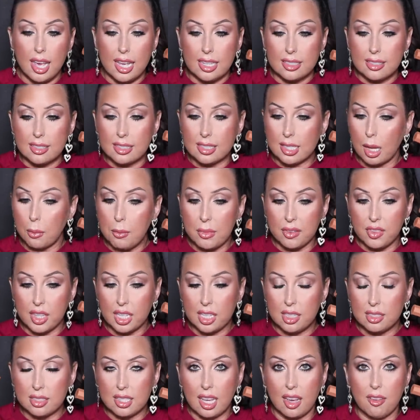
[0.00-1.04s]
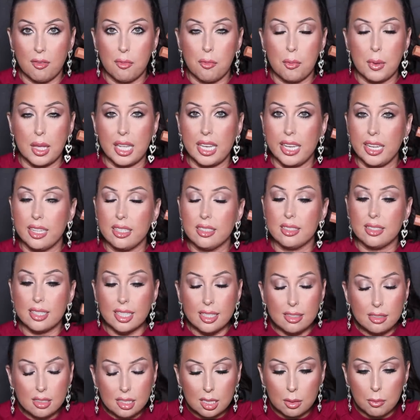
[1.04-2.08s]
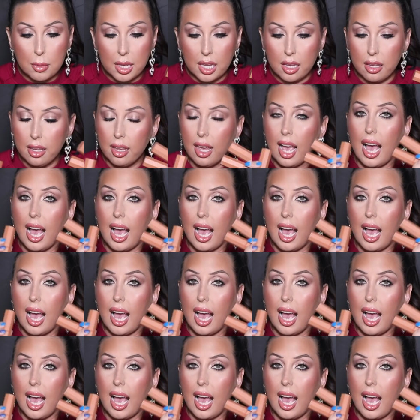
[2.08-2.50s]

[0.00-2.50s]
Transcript: Some of these have been sent to me.